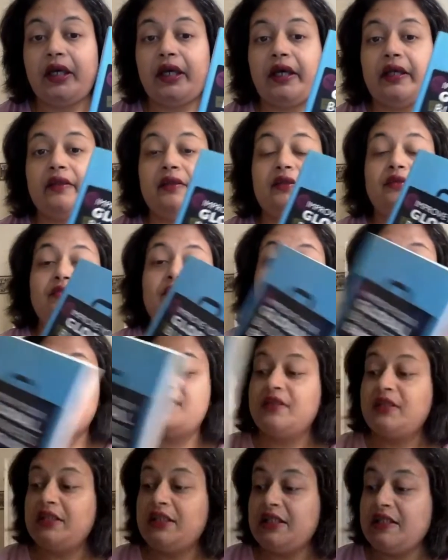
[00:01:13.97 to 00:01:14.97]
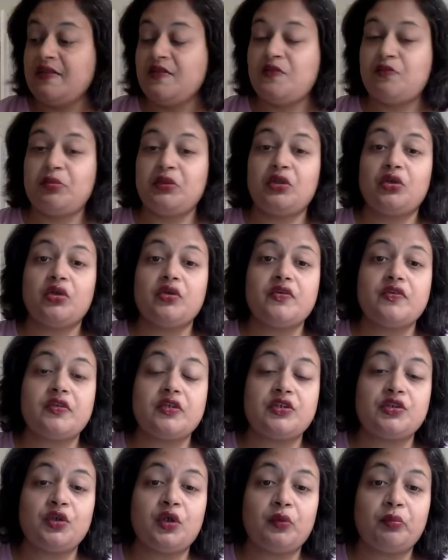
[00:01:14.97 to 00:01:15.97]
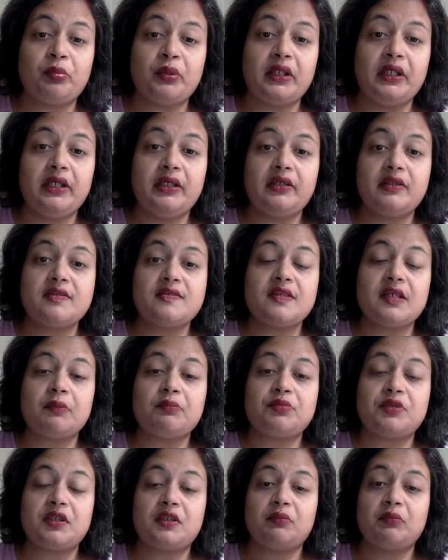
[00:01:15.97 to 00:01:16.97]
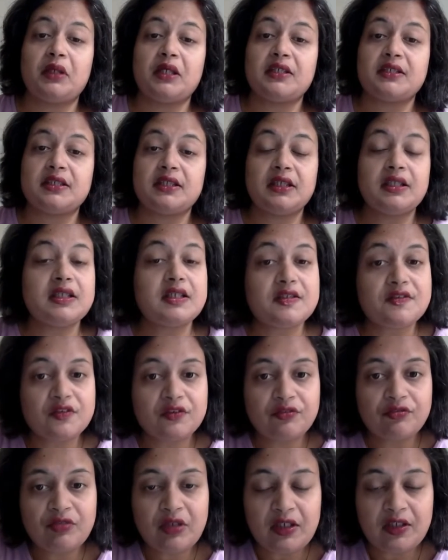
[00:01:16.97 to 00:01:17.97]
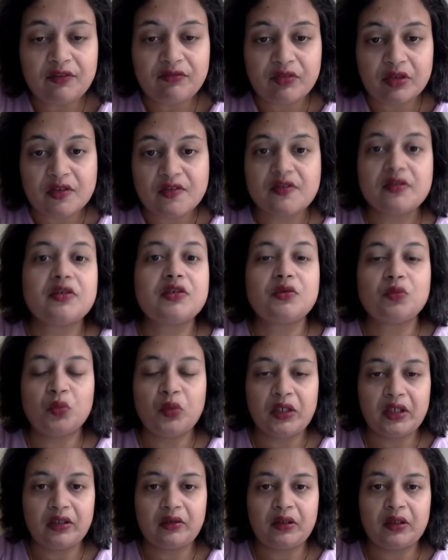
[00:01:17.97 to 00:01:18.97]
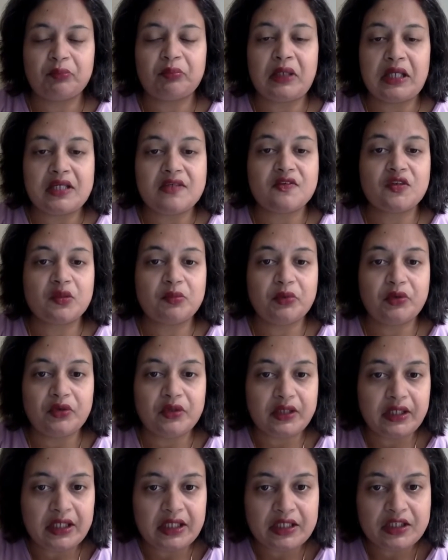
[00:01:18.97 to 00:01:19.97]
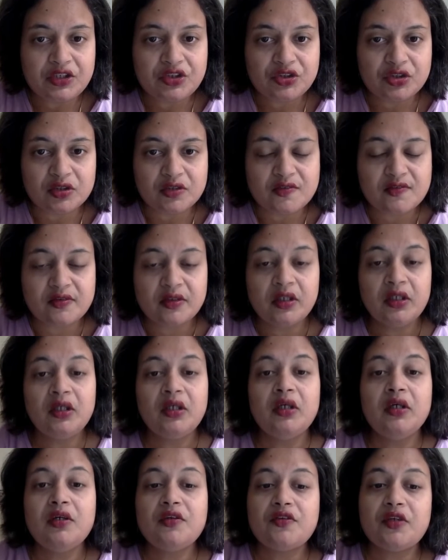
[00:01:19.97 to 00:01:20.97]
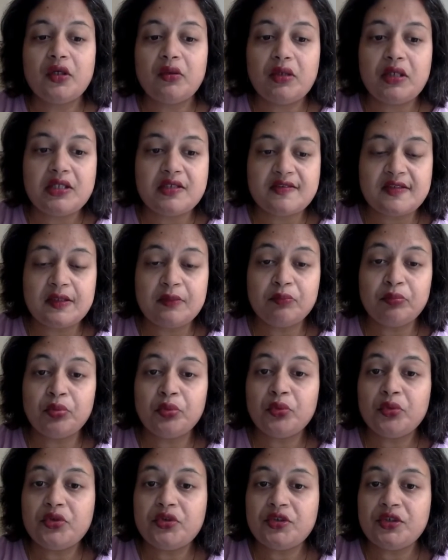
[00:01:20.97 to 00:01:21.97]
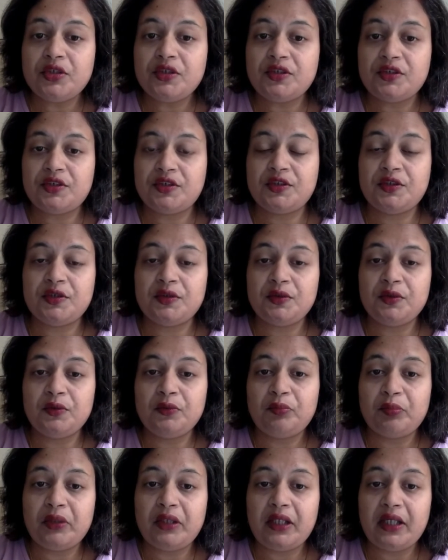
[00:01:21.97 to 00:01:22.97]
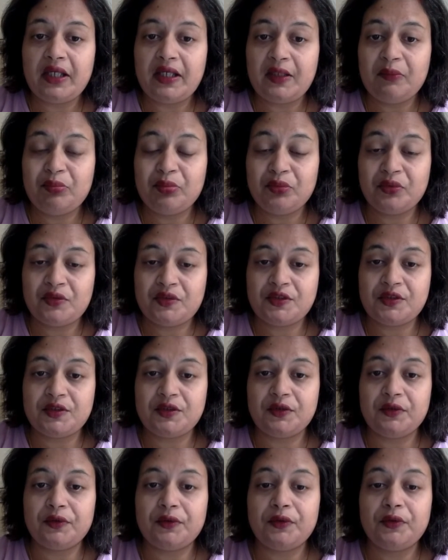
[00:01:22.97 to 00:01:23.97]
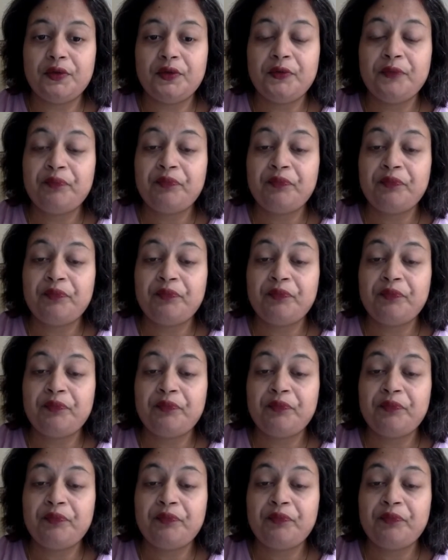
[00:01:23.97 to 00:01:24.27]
And the reason is because the topic, the subject matter, is of relevance: workplace communications. So it's important to be able to